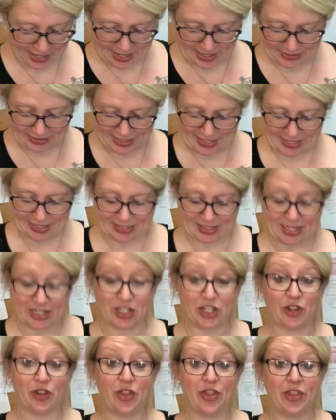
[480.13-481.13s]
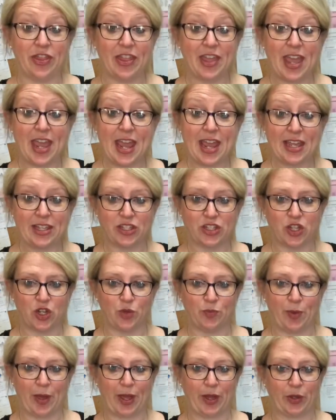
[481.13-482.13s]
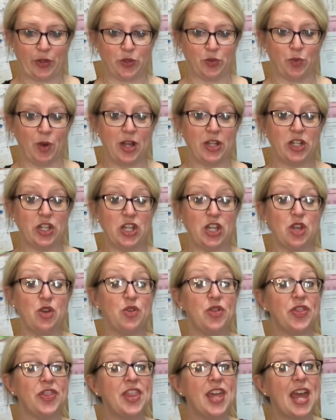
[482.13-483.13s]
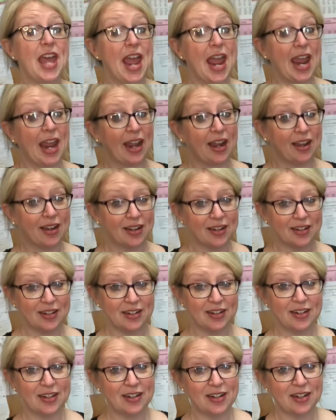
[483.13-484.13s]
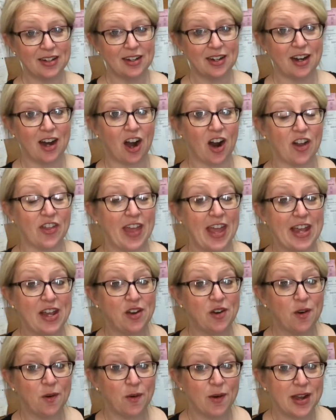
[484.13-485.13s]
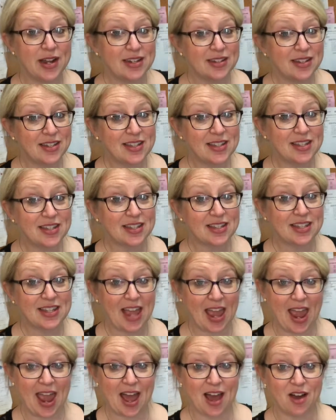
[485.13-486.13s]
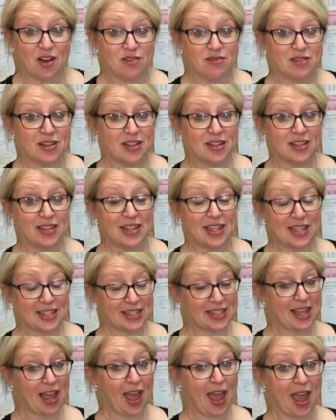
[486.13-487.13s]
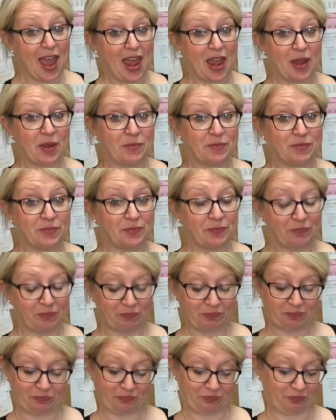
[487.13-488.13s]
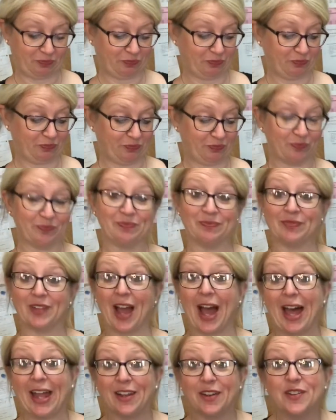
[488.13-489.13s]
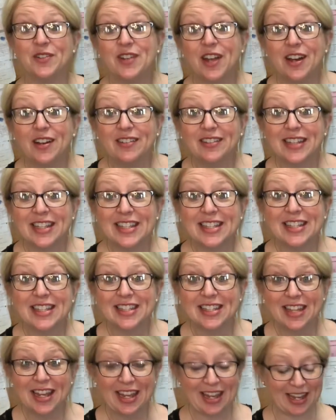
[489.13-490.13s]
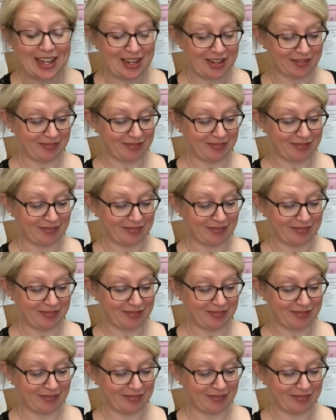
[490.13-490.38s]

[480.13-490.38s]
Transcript: a listen to these two bells. What do you think? Are they going to sound the same? I don't know. Let's see.